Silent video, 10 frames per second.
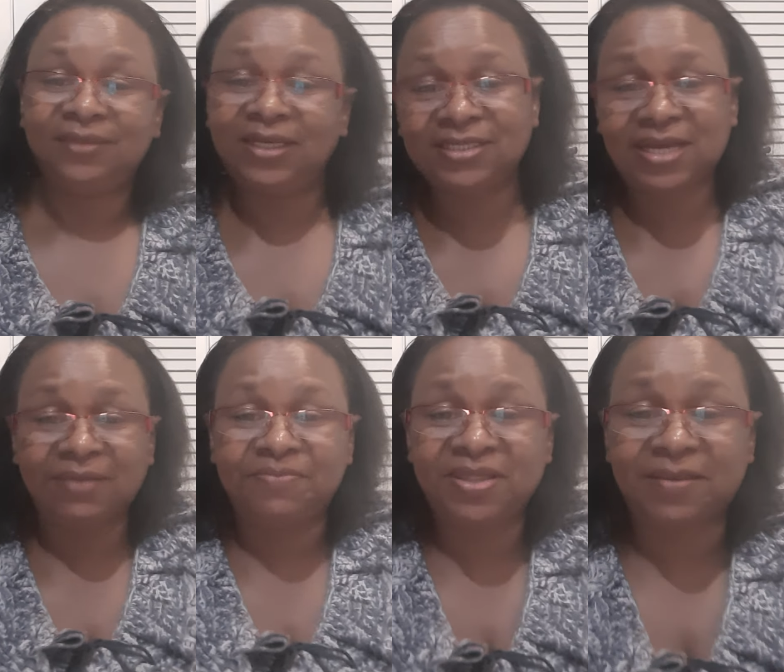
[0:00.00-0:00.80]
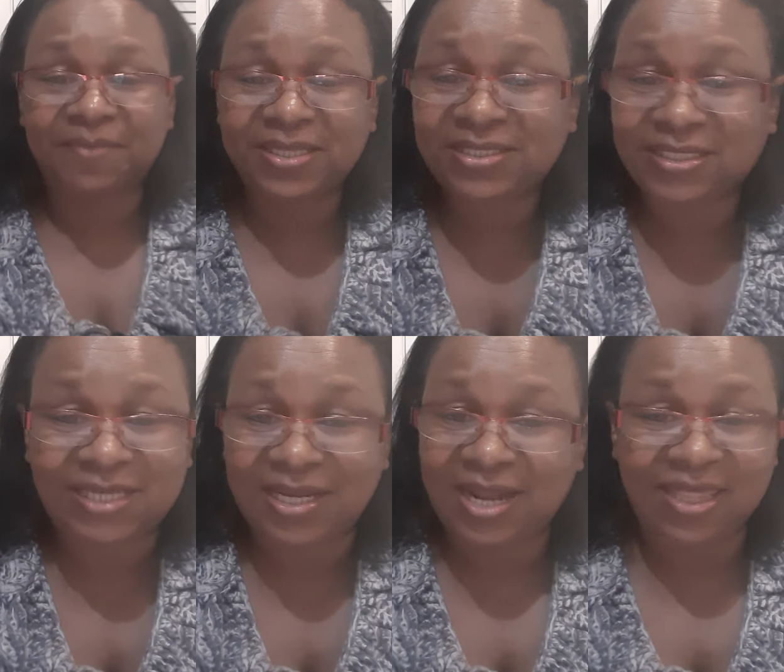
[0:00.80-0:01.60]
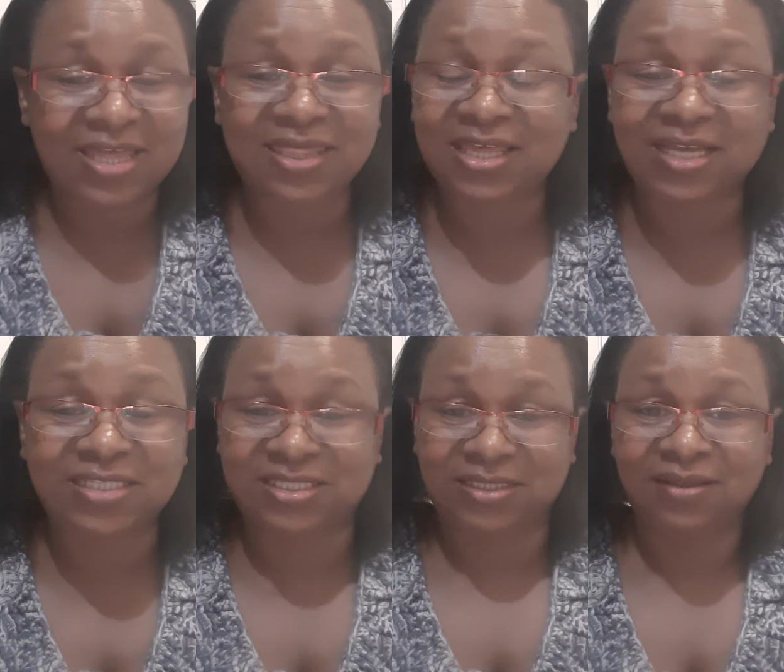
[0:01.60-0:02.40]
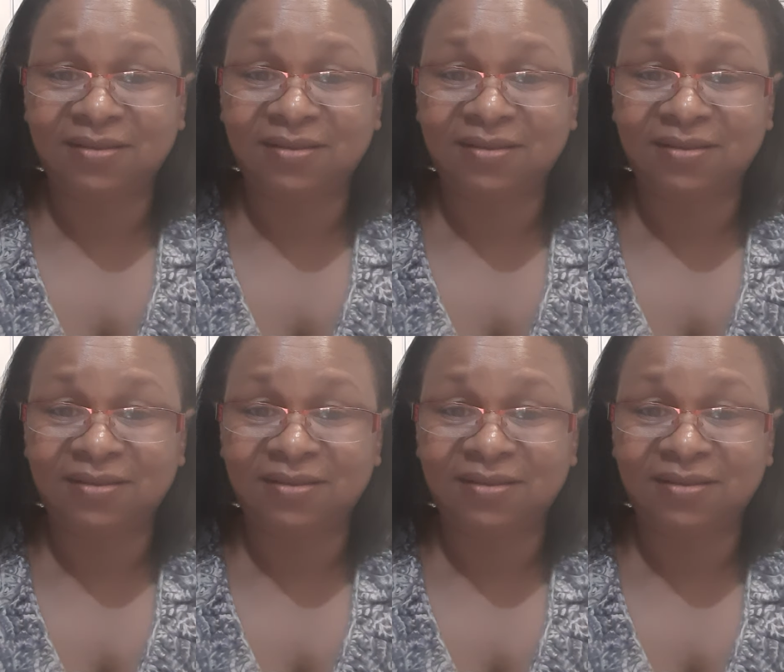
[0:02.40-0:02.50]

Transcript: It can be the best teacher in other things.